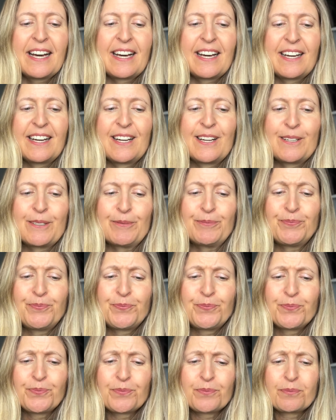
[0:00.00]

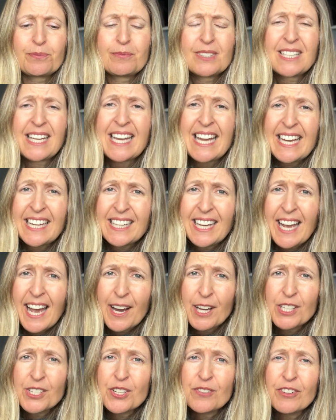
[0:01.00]
Um, and I
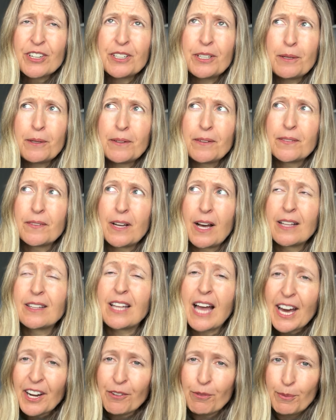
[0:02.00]
had to very a
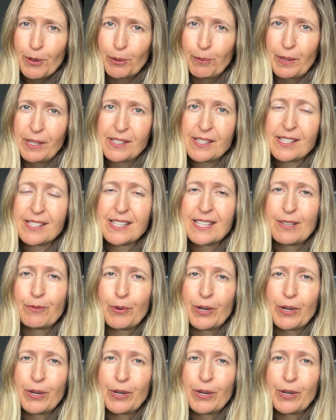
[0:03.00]
lot of moments